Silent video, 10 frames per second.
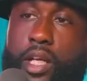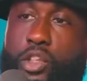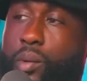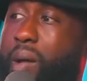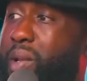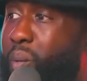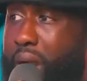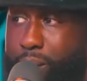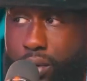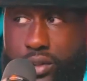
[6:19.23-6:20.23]
And so when I meet a
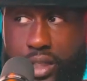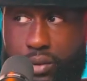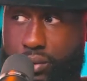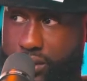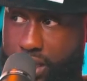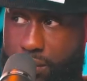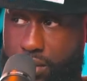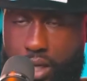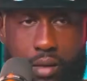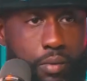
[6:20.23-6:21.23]
white person, I do the same
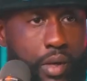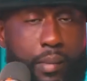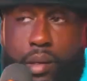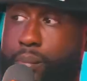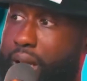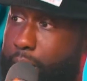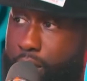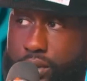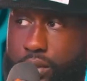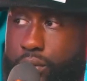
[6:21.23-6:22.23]
thing. When I meet a black
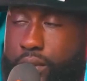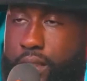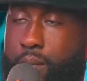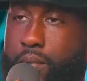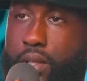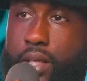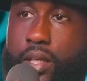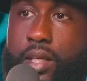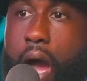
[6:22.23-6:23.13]
person, I do the same thing.